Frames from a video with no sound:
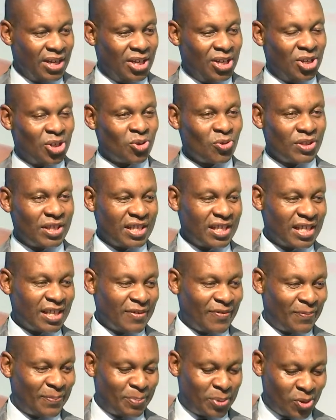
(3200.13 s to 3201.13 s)
So this is
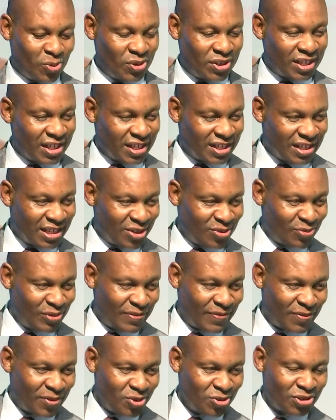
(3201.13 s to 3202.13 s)
the process that we
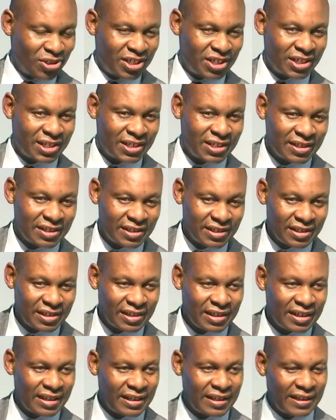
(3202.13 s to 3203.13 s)
followed
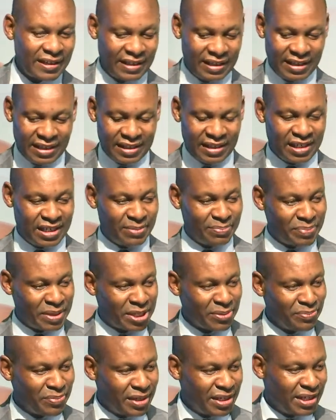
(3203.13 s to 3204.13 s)
as the
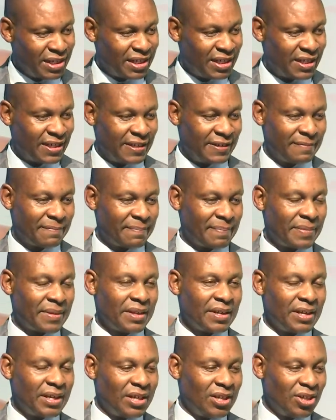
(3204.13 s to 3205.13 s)
department
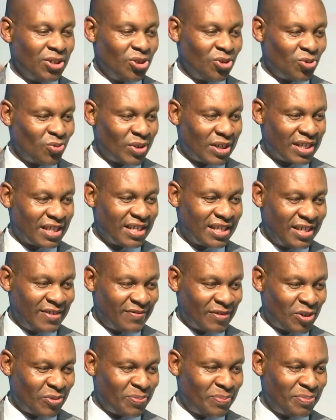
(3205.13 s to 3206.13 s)
towards the
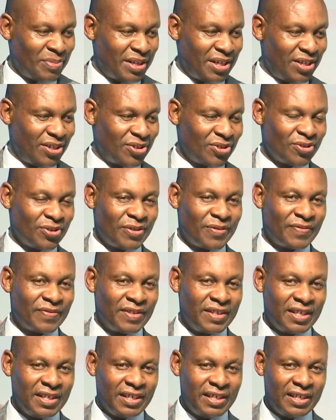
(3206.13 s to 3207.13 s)
development of
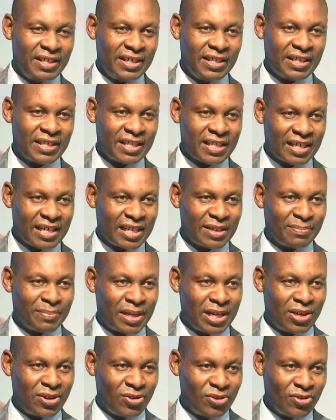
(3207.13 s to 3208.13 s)
the standard
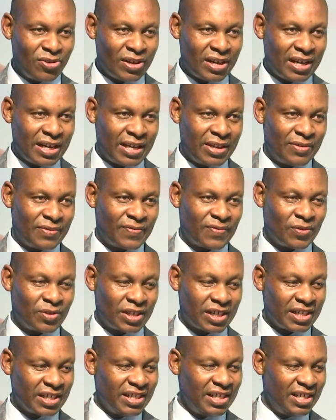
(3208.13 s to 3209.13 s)
bylaw. I've
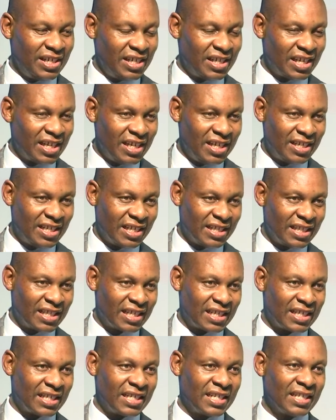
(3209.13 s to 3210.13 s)
already indicated
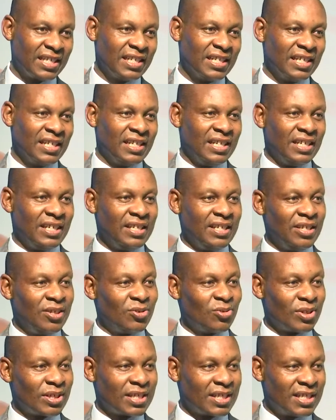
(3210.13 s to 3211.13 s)
that
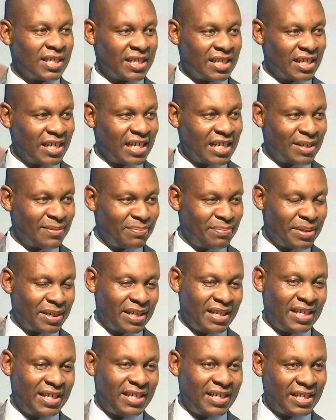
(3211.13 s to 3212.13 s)
it was triggered by
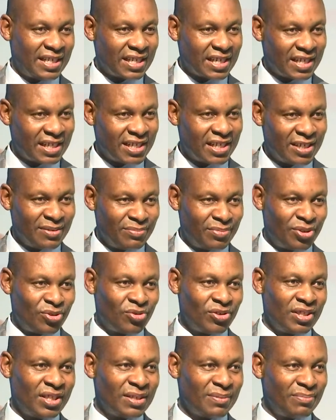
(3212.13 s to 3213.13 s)
a discussion
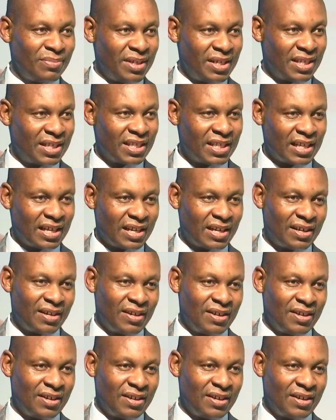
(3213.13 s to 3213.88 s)
between the Minister